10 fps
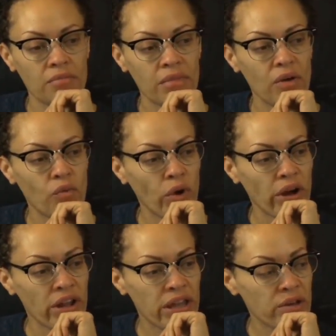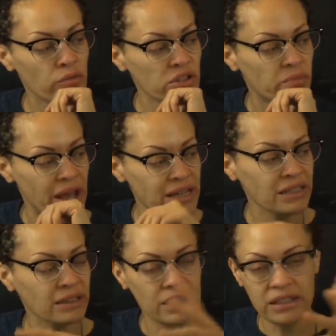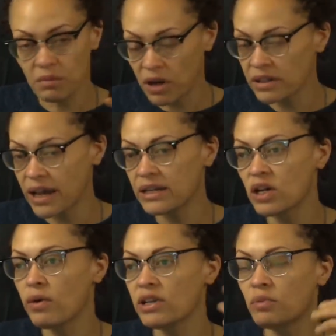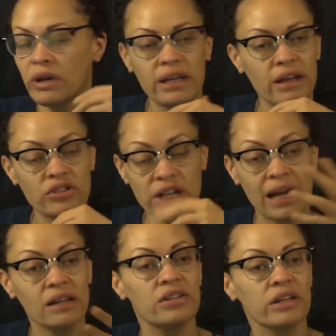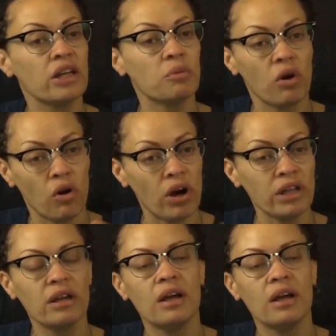where he was basically, some other ADOS were in there challenging him on